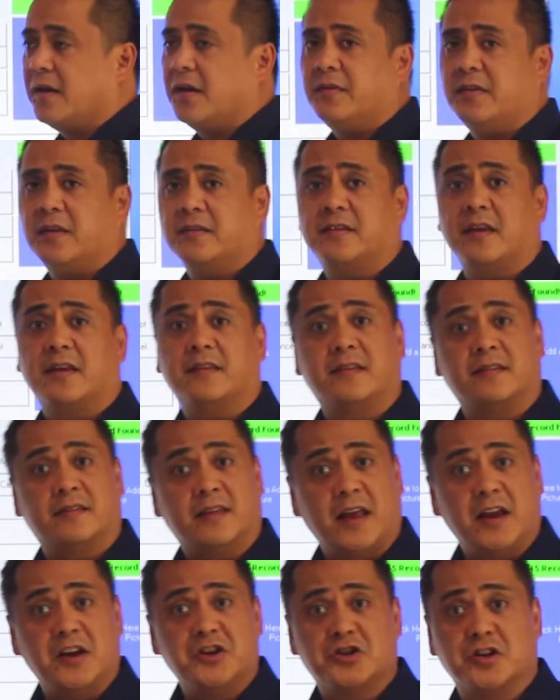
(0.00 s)
and this is
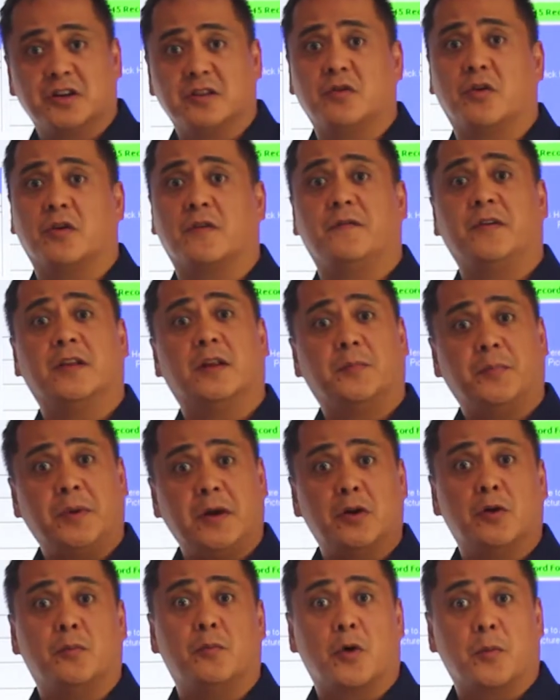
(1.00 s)
Asian or
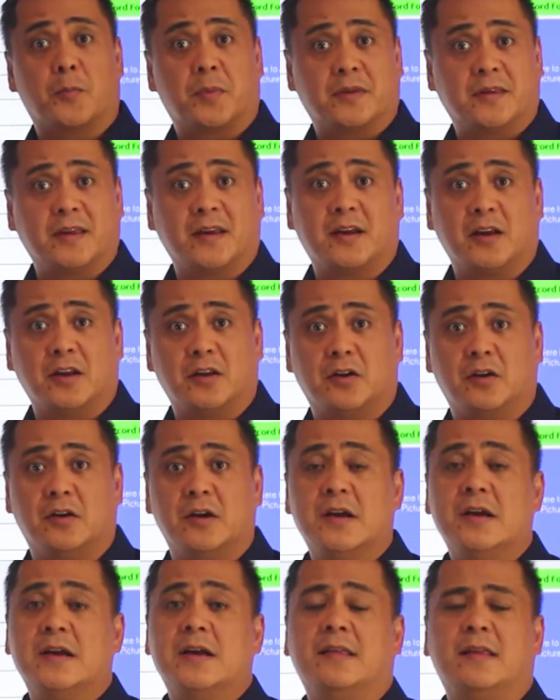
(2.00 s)
Filipino more
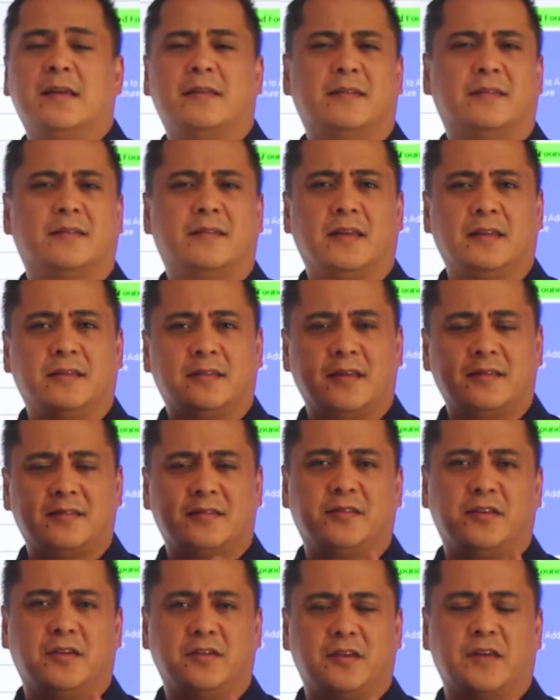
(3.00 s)
particular. This
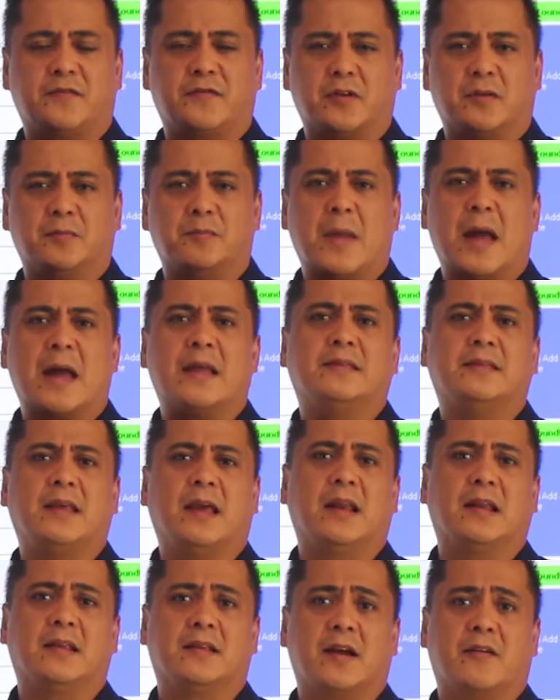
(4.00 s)
different
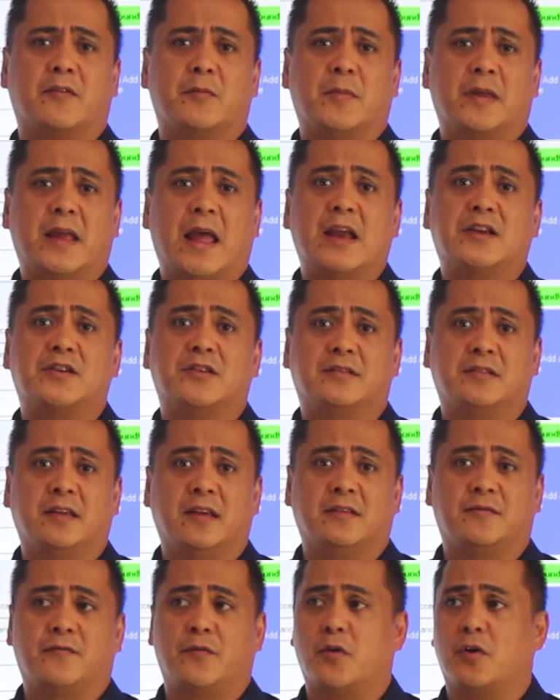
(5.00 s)
mandated government
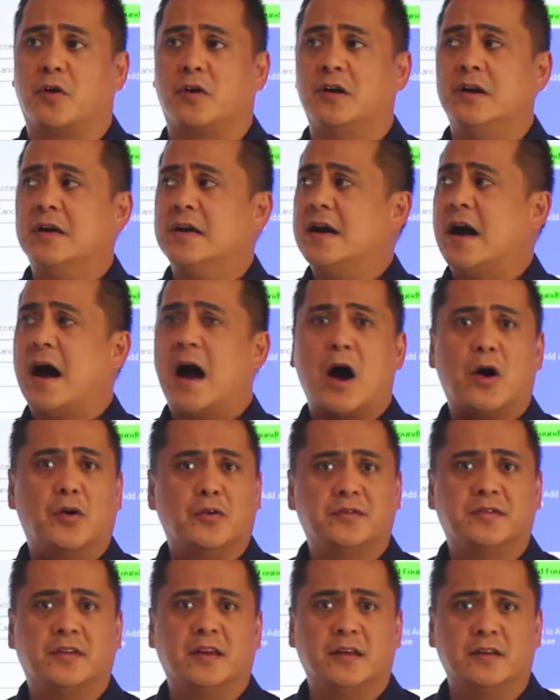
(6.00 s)
agencies for
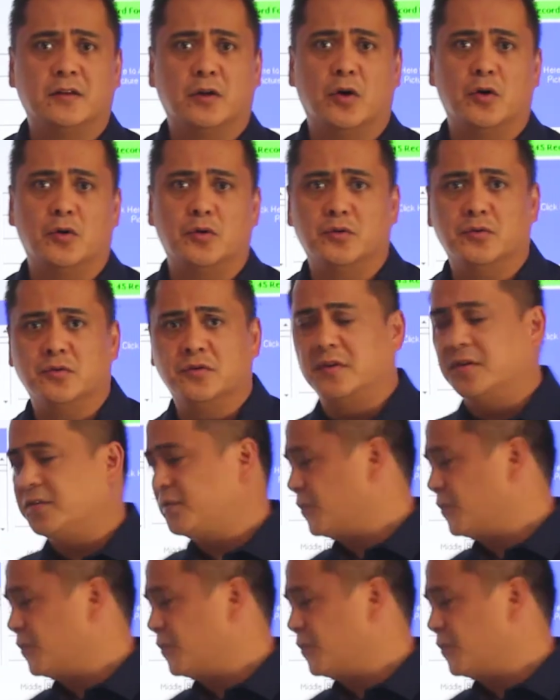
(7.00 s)
housing, loans, and